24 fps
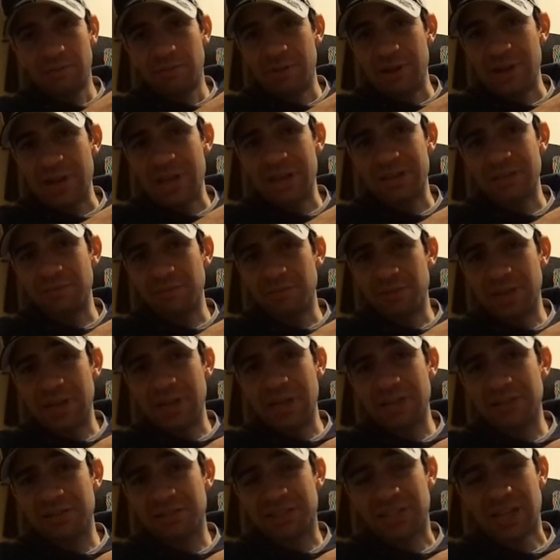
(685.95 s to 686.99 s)
We need
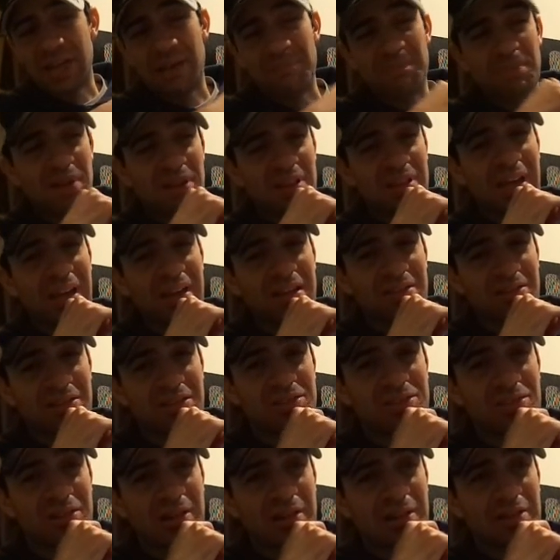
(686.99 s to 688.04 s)
a champion that
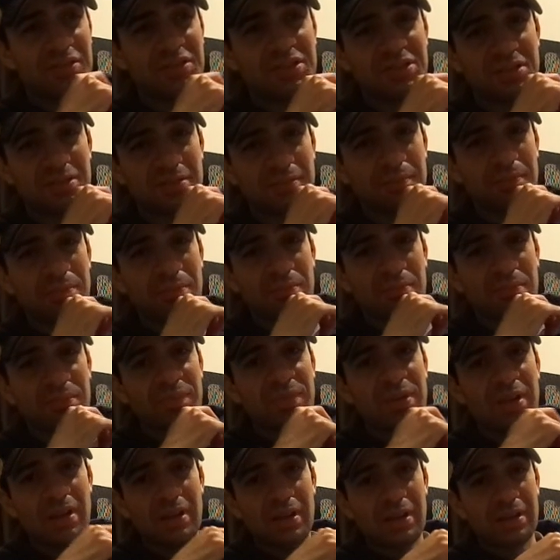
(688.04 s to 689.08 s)
deserves,
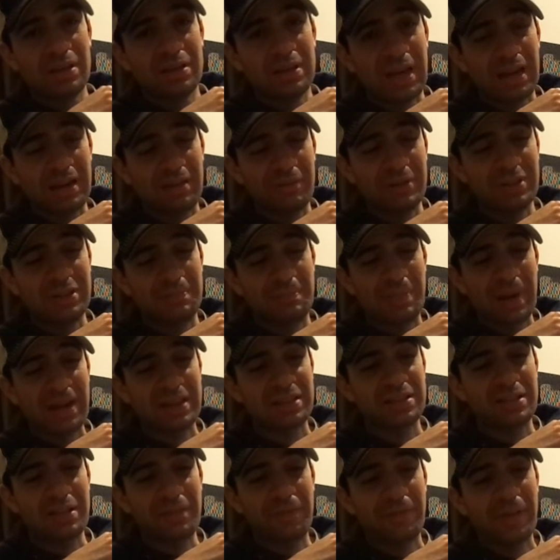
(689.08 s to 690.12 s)
that
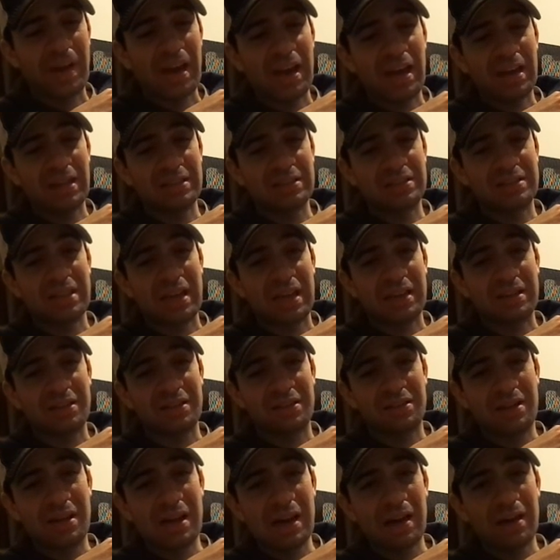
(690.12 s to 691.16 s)
respects the fans,
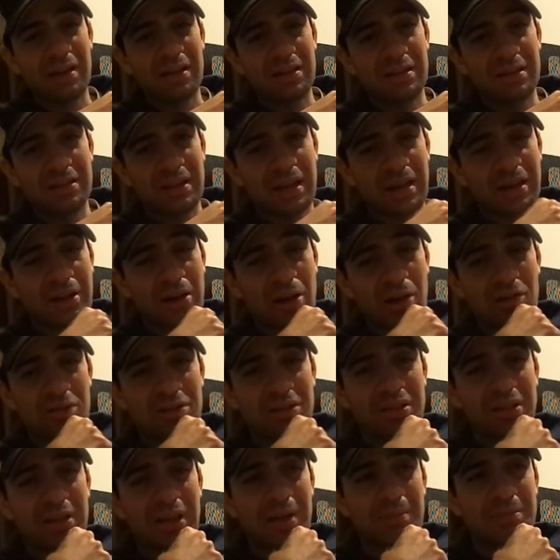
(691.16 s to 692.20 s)

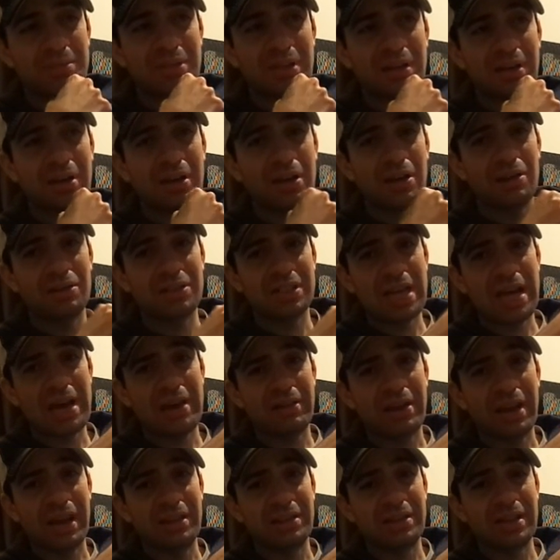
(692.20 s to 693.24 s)
that comes in and goes
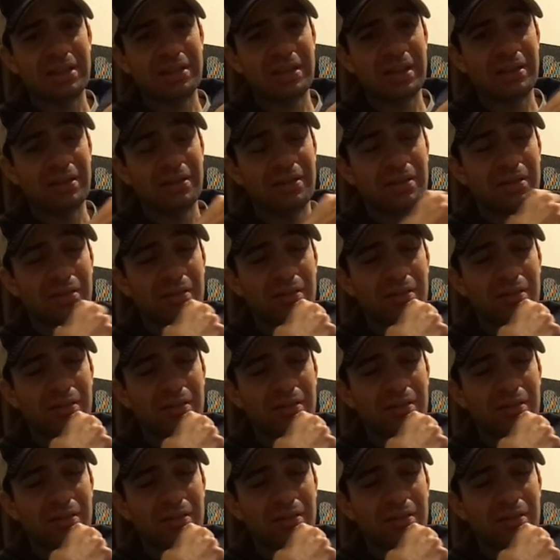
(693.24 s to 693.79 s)
out, and doesn't